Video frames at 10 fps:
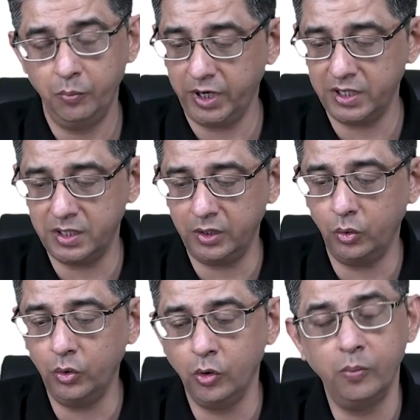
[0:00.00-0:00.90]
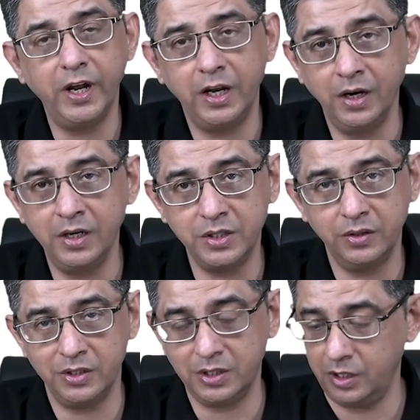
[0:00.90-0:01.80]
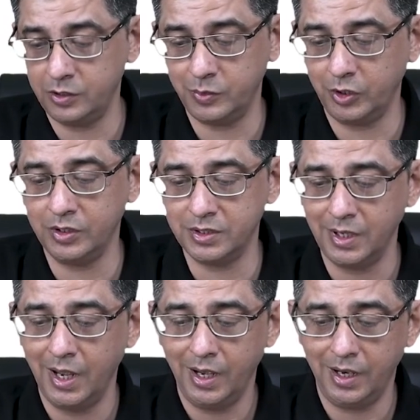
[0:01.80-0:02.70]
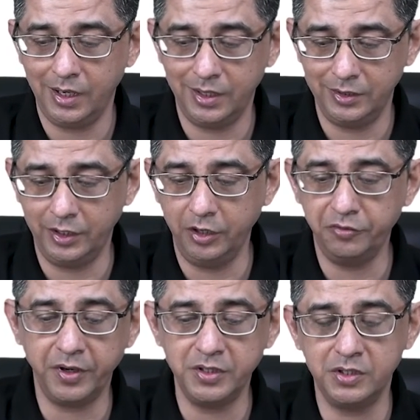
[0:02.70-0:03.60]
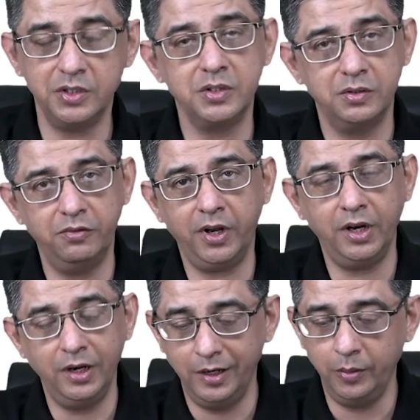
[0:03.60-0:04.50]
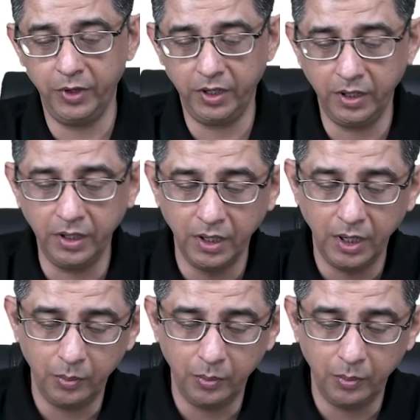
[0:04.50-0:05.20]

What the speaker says: But I said don't go by English in this case because the difference is very limited.